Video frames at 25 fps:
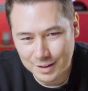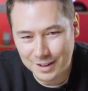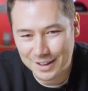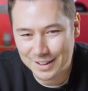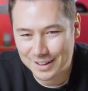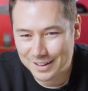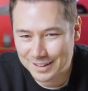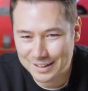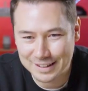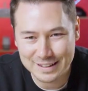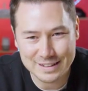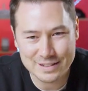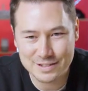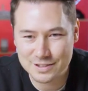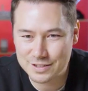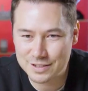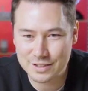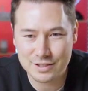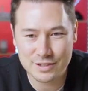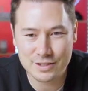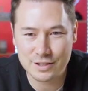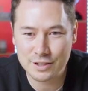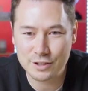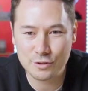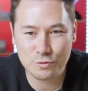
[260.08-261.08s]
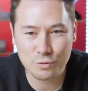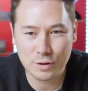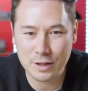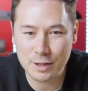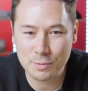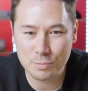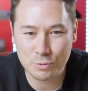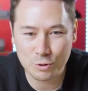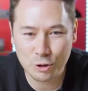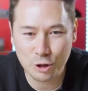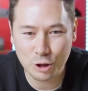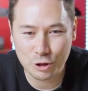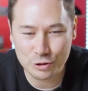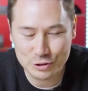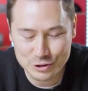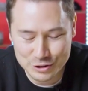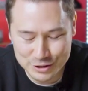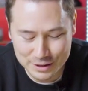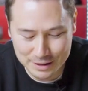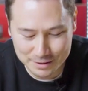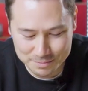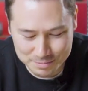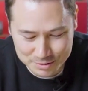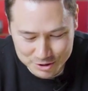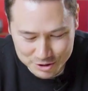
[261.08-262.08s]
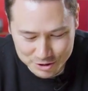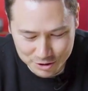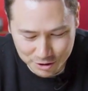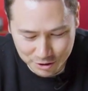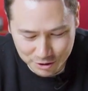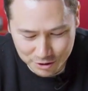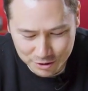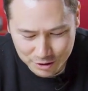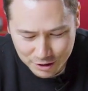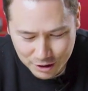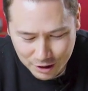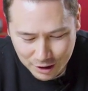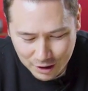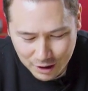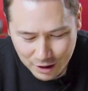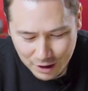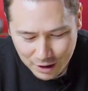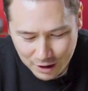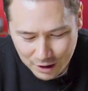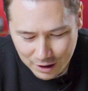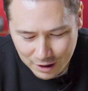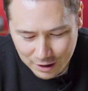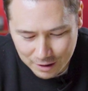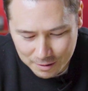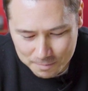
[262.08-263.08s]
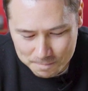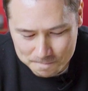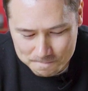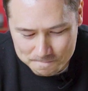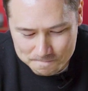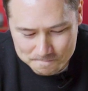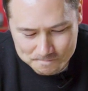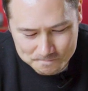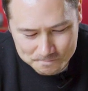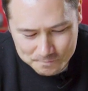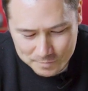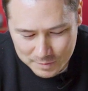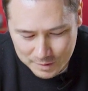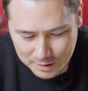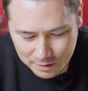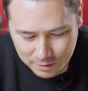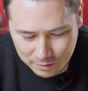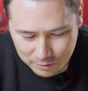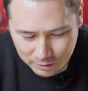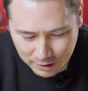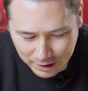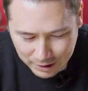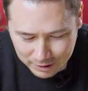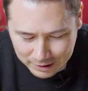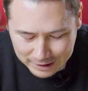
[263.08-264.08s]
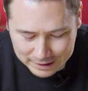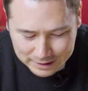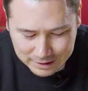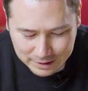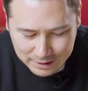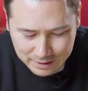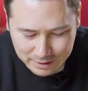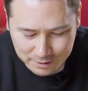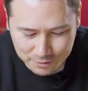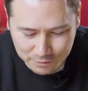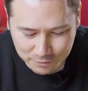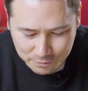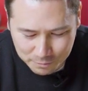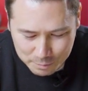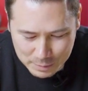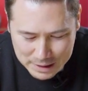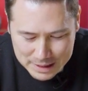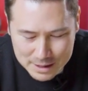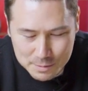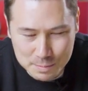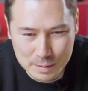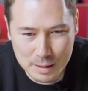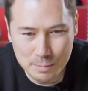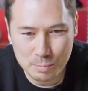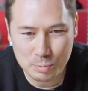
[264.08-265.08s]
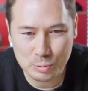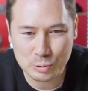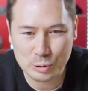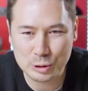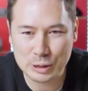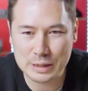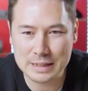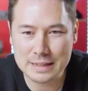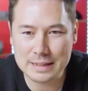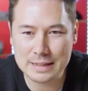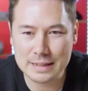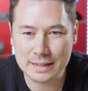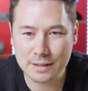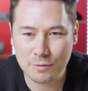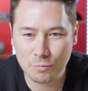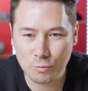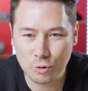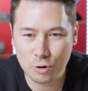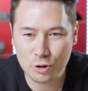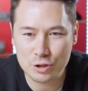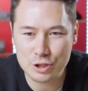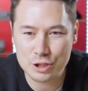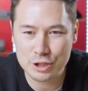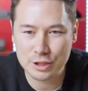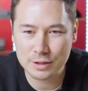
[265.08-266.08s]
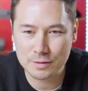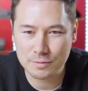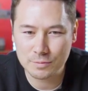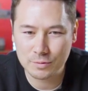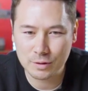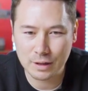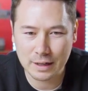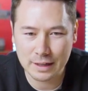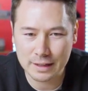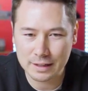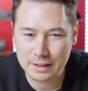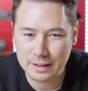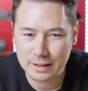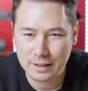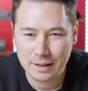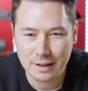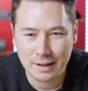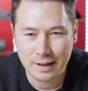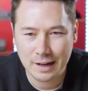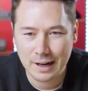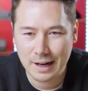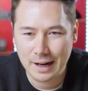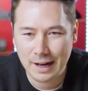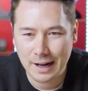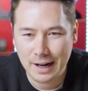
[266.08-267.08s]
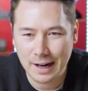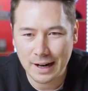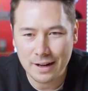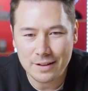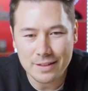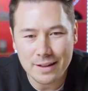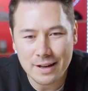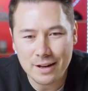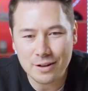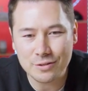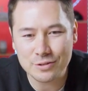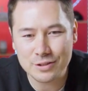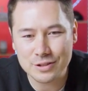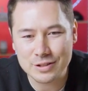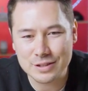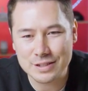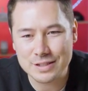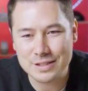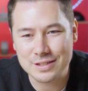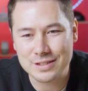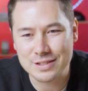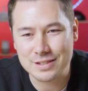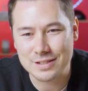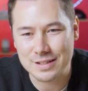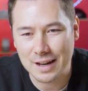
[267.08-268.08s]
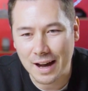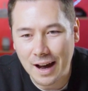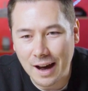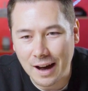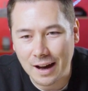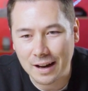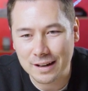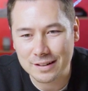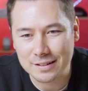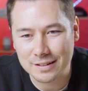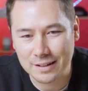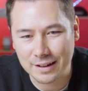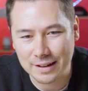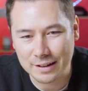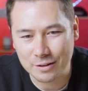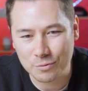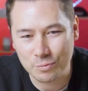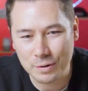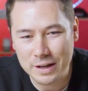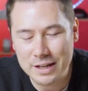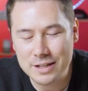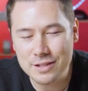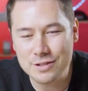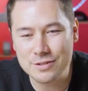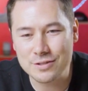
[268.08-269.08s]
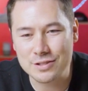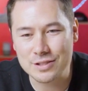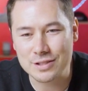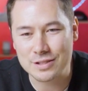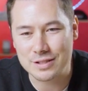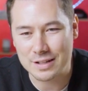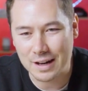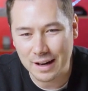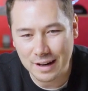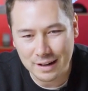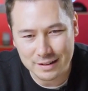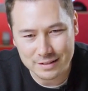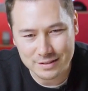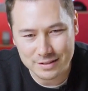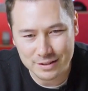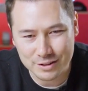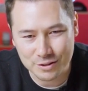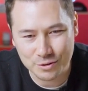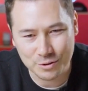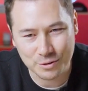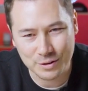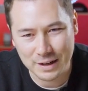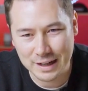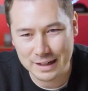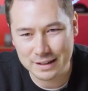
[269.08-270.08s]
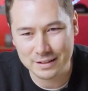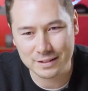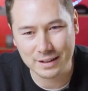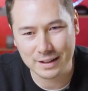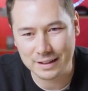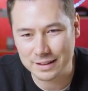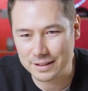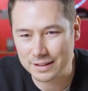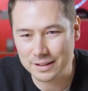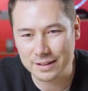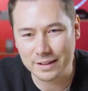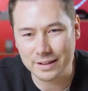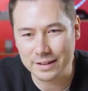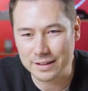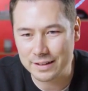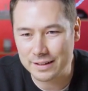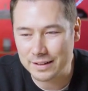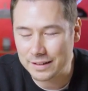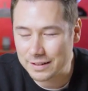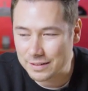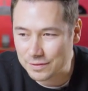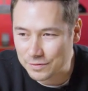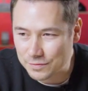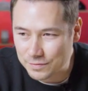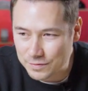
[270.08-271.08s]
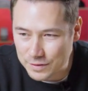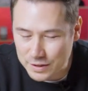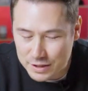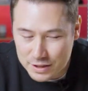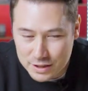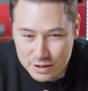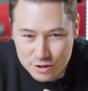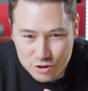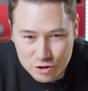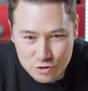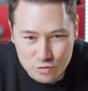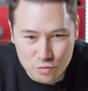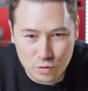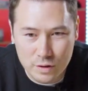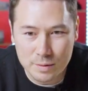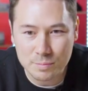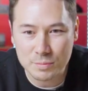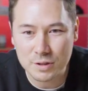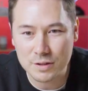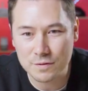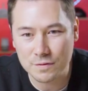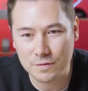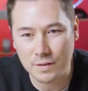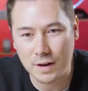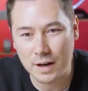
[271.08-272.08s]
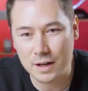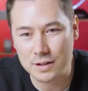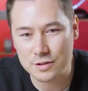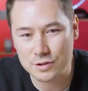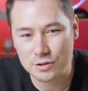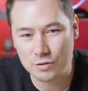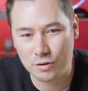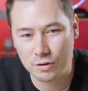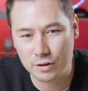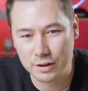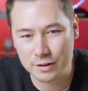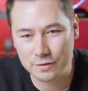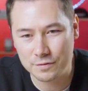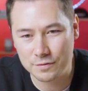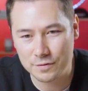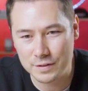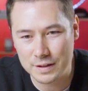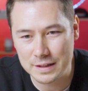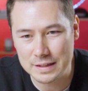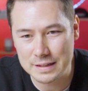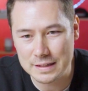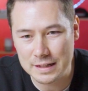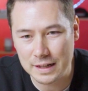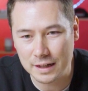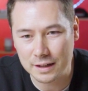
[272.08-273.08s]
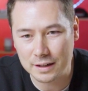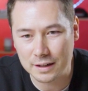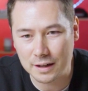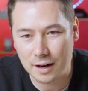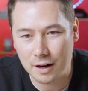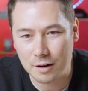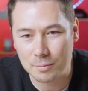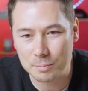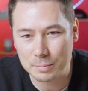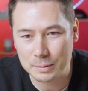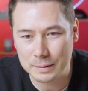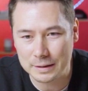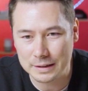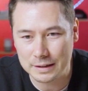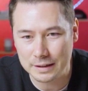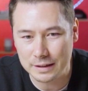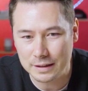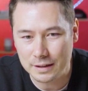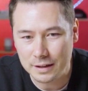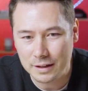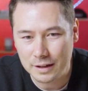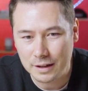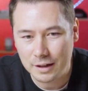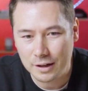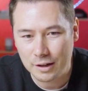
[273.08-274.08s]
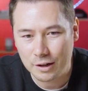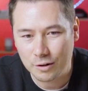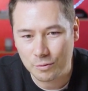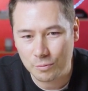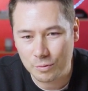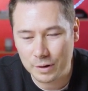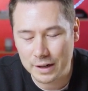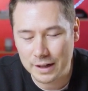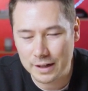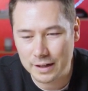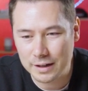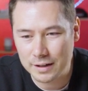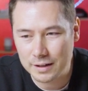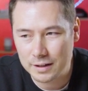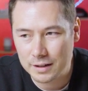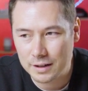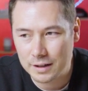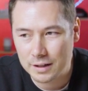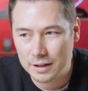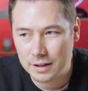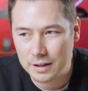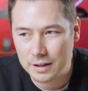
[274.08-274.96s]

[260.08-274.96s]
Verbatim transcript: Yeah, it's, it's an incredible concept. So um, like many people thinking and watching, like, how the hell did this start? Like, where do you start to create like a, an, a, an extremely fast growing fintech company where,